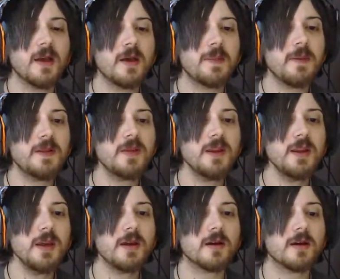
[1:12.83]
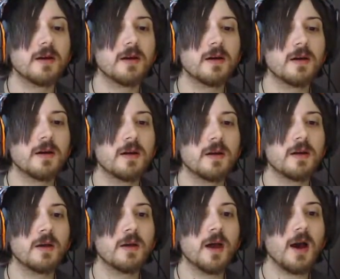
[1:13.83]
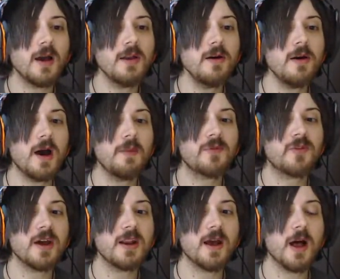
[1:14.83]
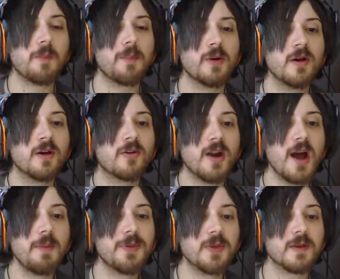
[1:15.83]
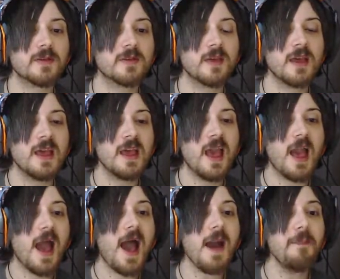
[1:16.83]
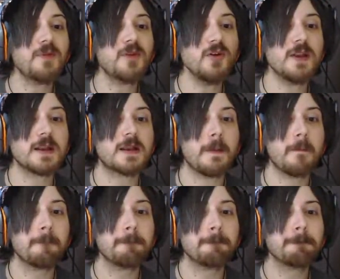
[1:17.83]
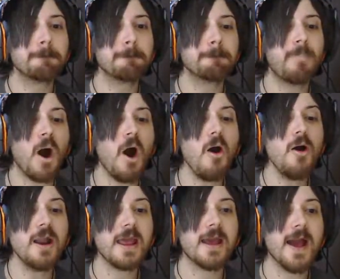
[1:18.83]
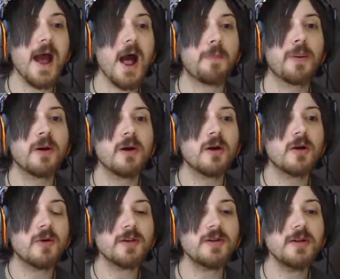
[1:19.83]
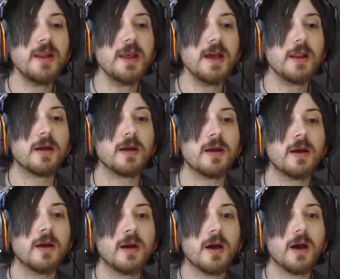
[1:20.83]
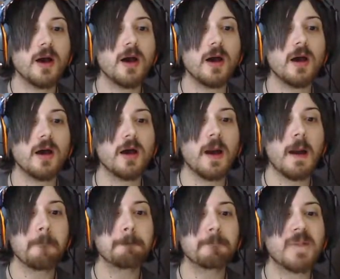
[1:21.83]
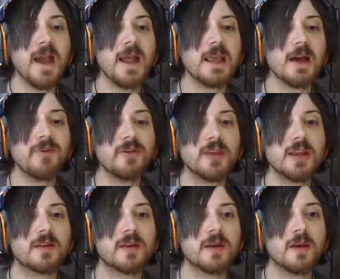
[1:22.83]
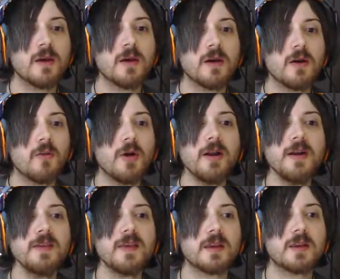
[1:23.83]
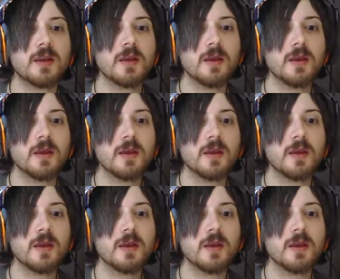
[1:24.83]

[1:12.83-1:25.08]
Maybe it's in here. I know, I'm trying to help. Grab with this. I'm doing it. Pony, help! Where's our inhaler? Teddy, have you seen it? Where is it?